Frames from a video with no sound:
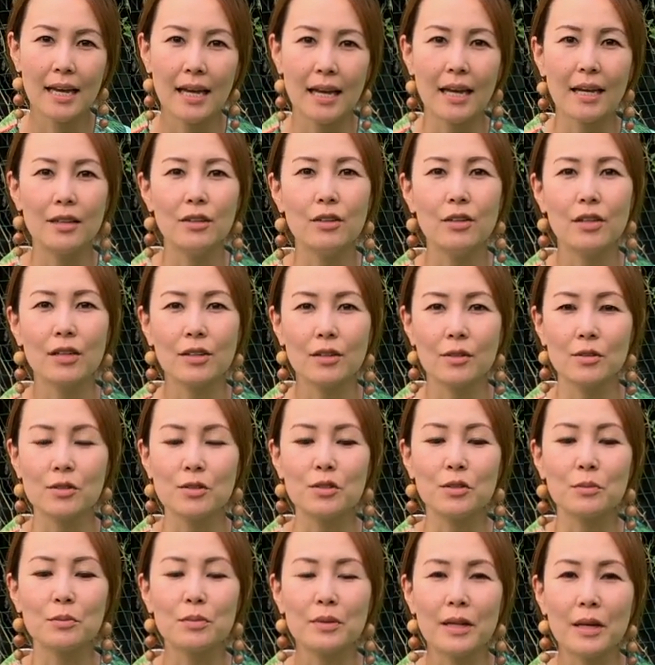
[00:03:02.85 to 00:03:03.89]
And you can
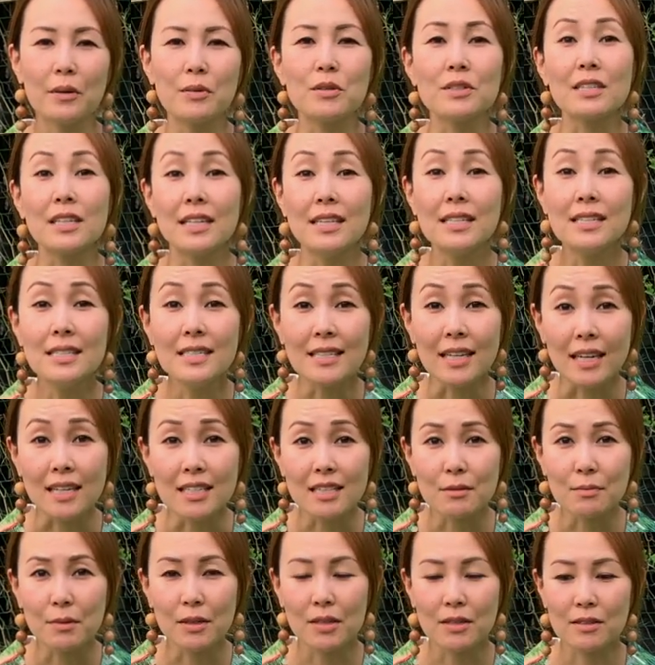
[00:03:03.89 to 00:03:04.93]
also play with
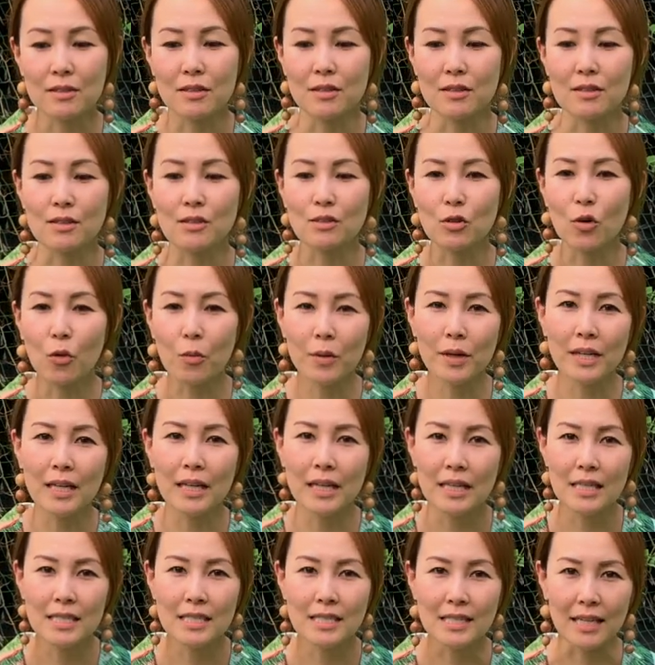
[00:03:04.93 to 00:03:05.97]
insects because there's so many
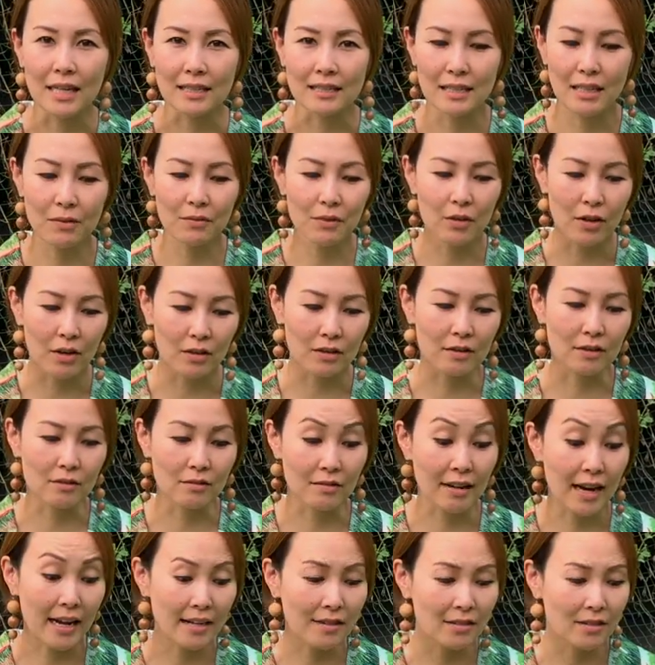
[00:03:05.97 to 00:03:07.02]
insects. Even on
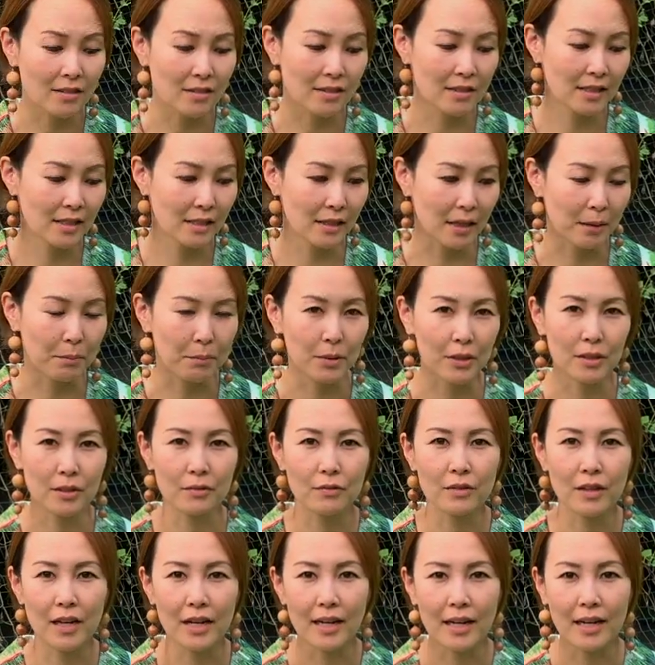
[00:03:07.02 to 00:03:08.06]
grass, you see like
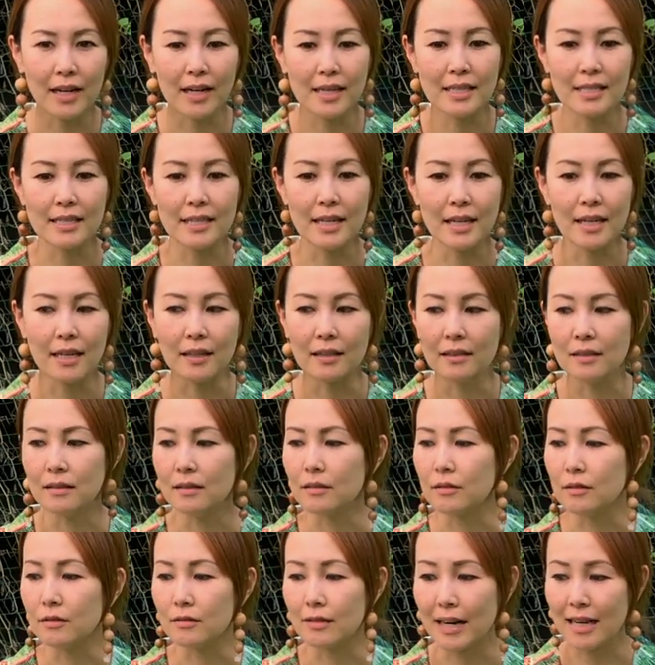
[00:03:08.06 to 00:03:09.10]
butterflies and
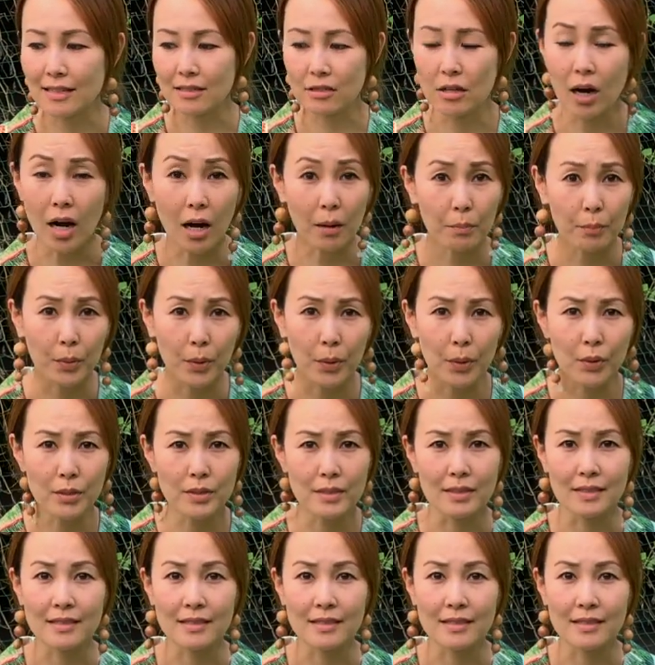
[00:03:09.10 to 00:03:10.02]
grasshoppers.